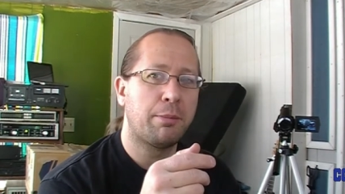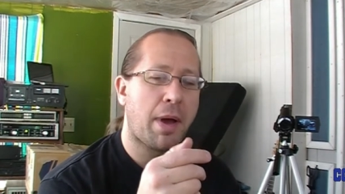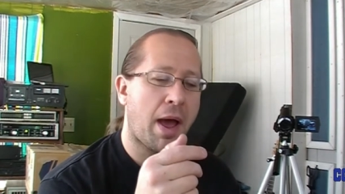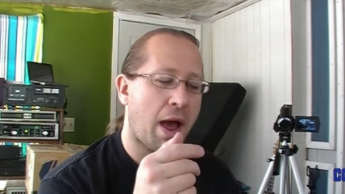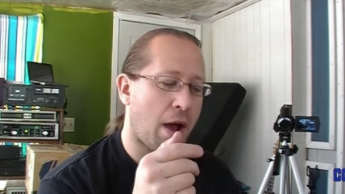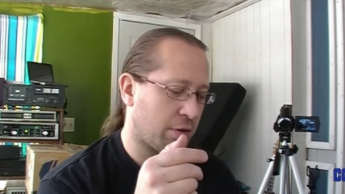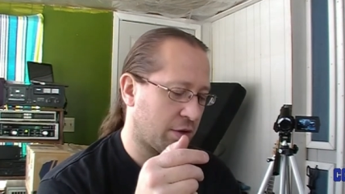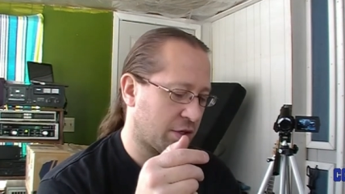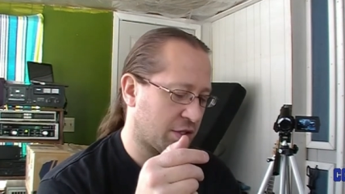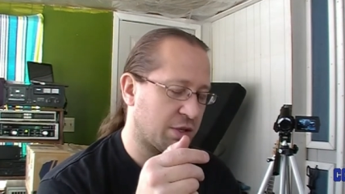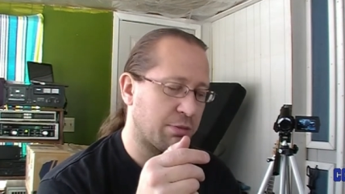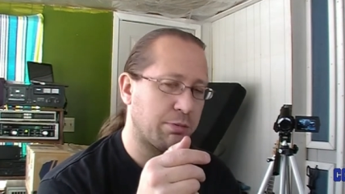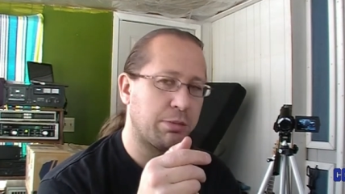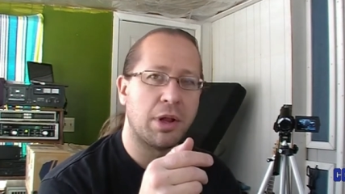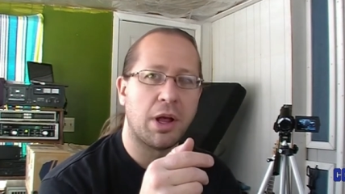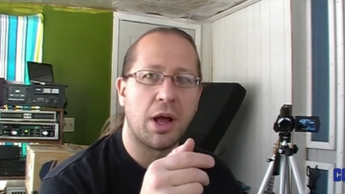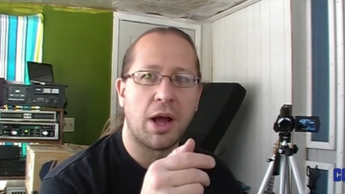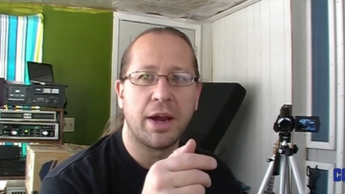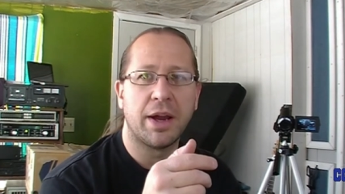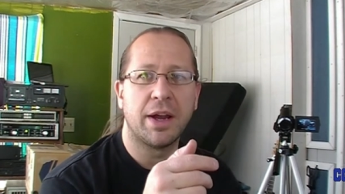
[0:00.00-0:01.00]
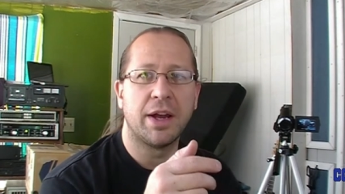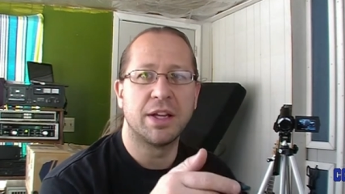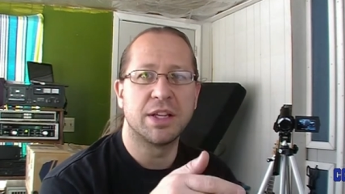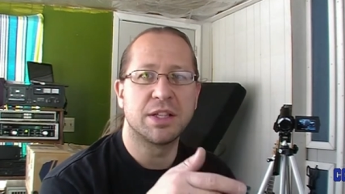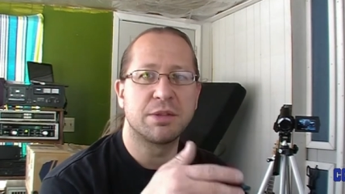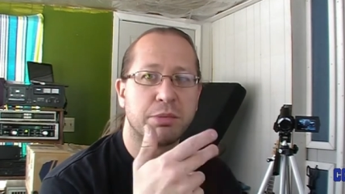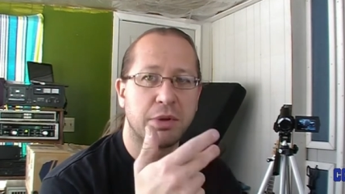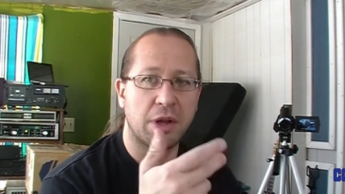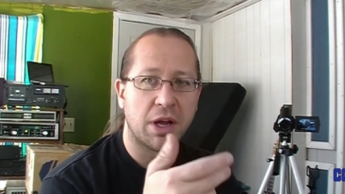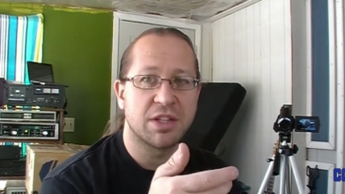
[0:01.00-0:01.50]
power supply
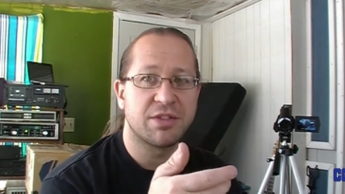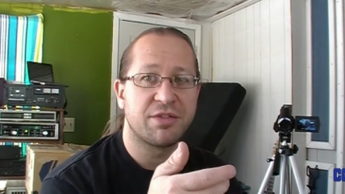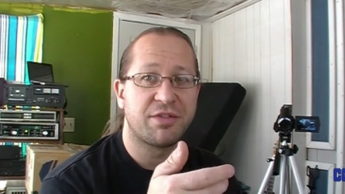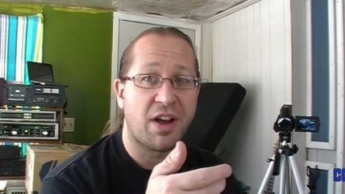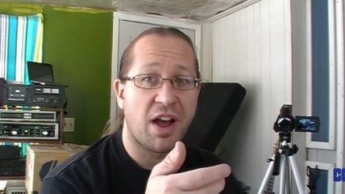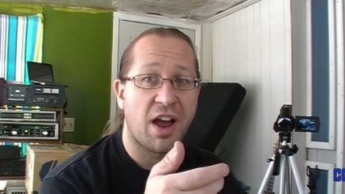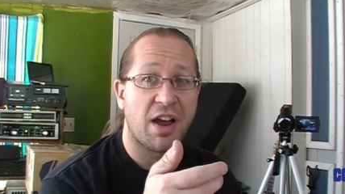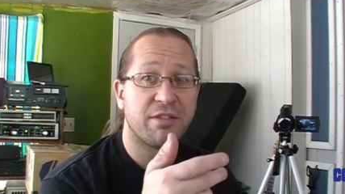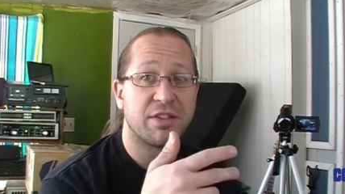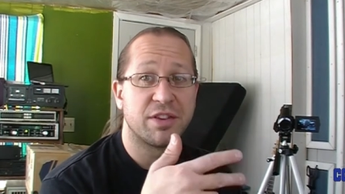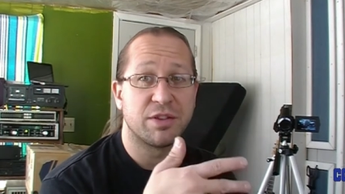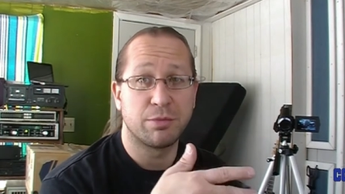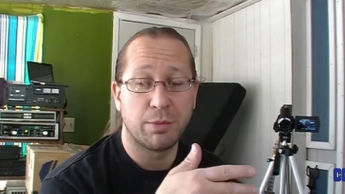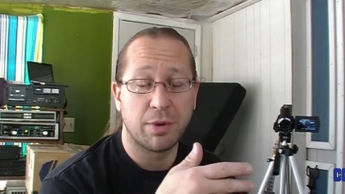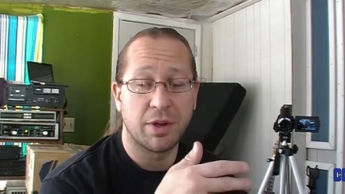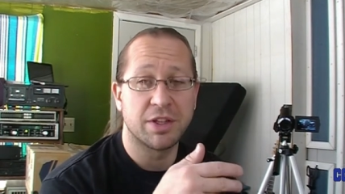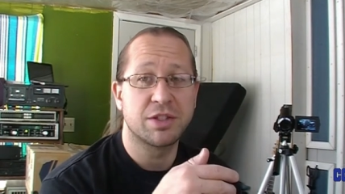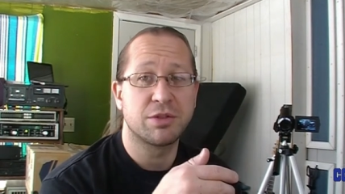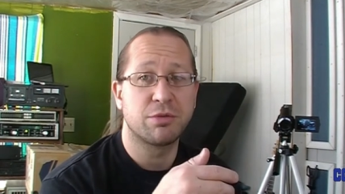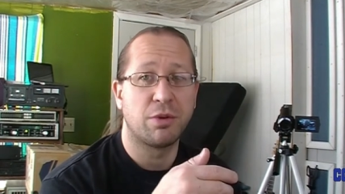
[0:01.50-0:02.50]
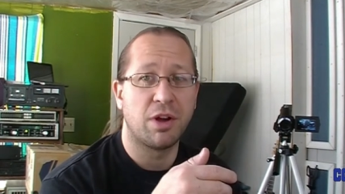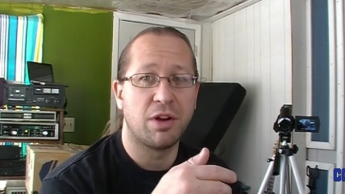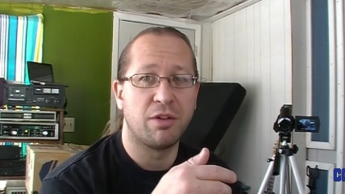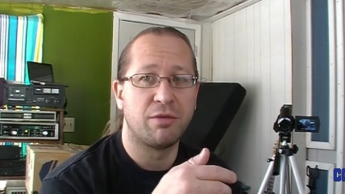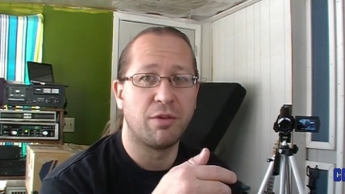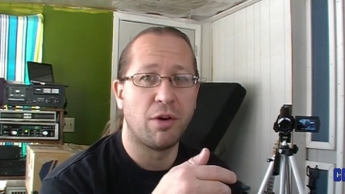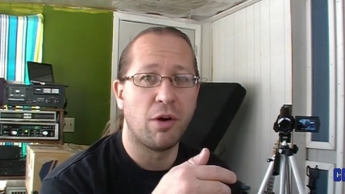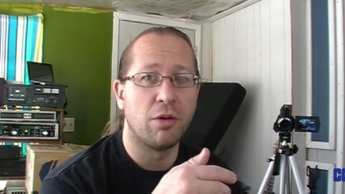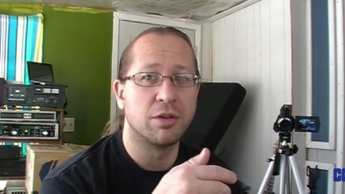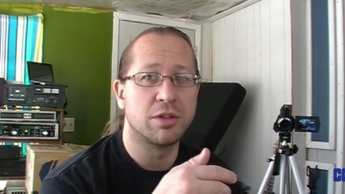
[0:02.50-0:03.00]
is plus 5 and plus
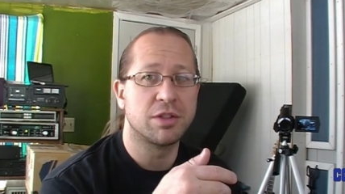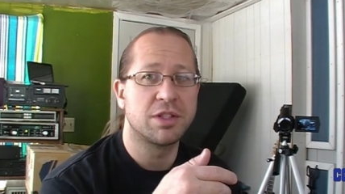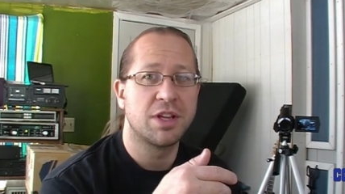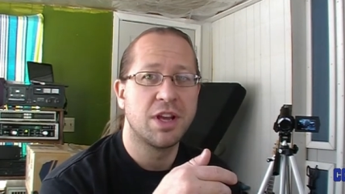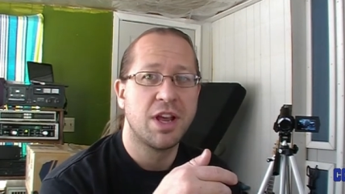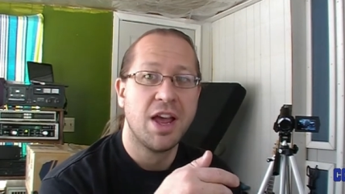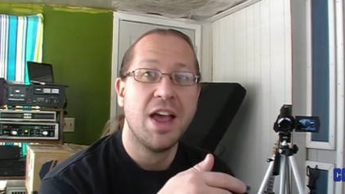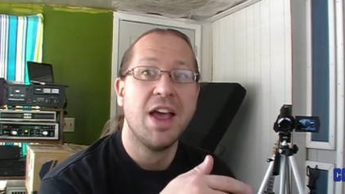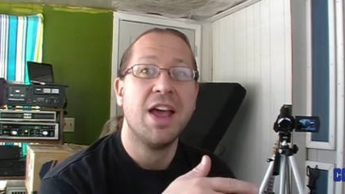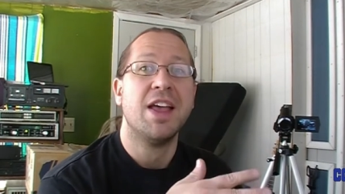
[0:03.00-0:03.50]
12 volts.